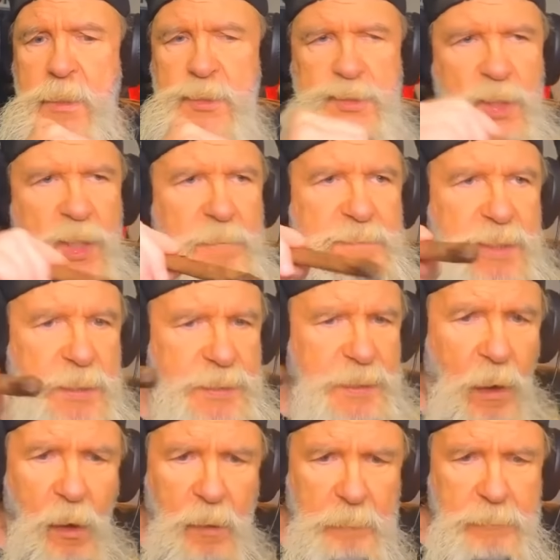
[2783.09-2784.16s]
Jim's a
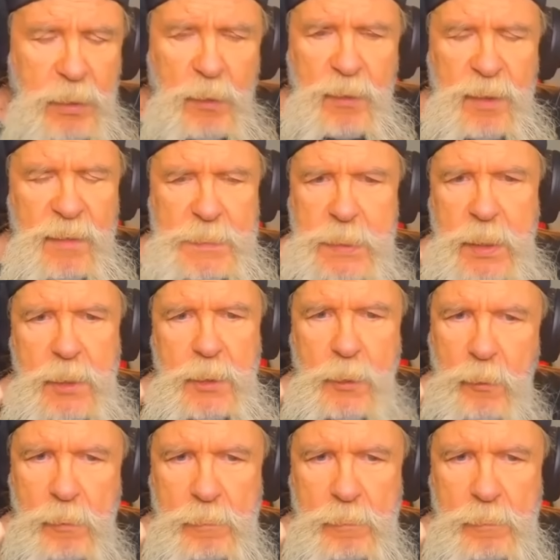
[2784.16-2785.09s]
dark, brooding figure.